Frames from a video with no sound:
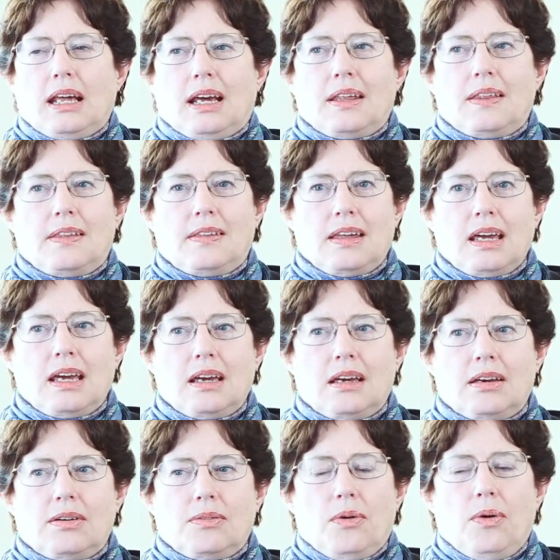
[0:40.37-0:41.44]
And I
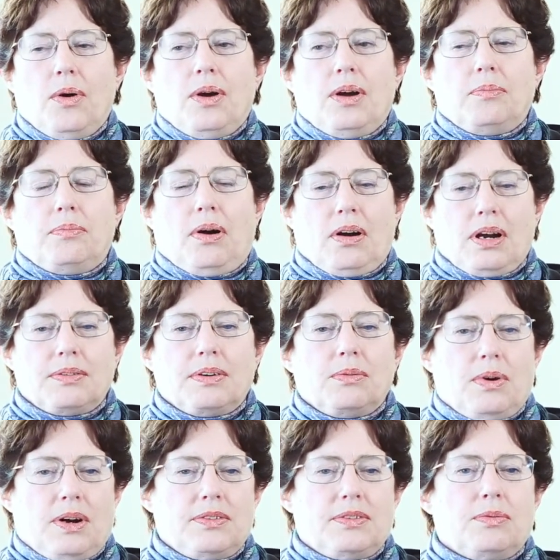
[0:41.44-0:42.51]
think part of
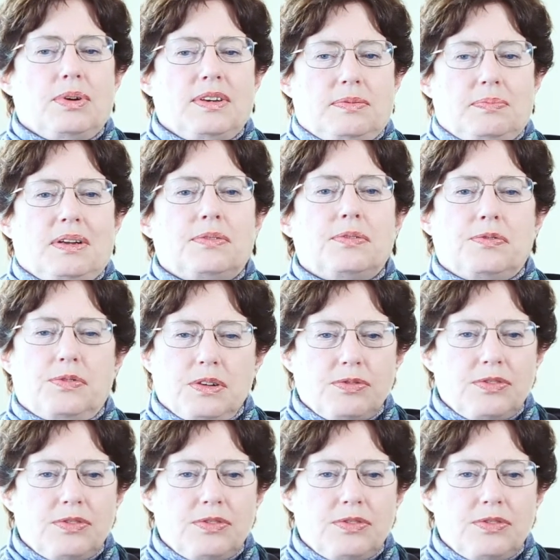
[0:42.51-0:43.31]
it was that we spent